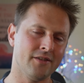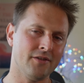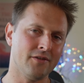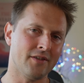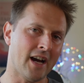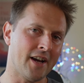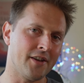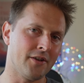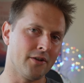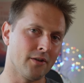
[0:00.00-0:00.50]
You
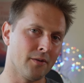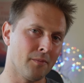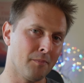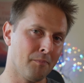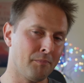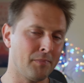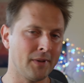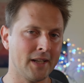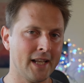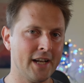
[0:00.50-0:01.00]
got your
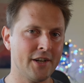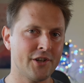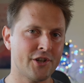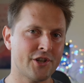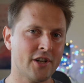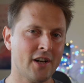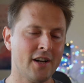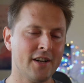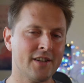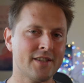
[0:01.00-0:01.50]
planned
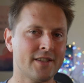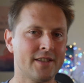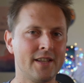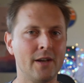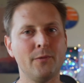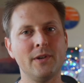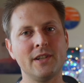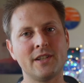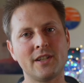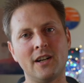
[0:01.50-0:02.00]
shots
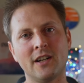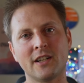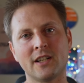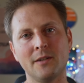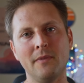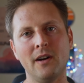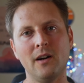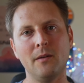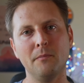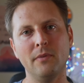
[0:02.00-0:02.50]
that we talked
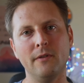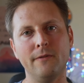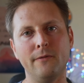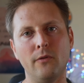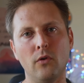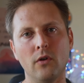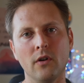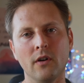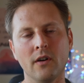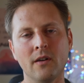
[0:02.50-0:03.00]
about
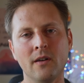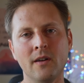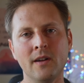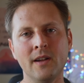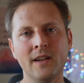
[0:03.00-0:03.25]
before,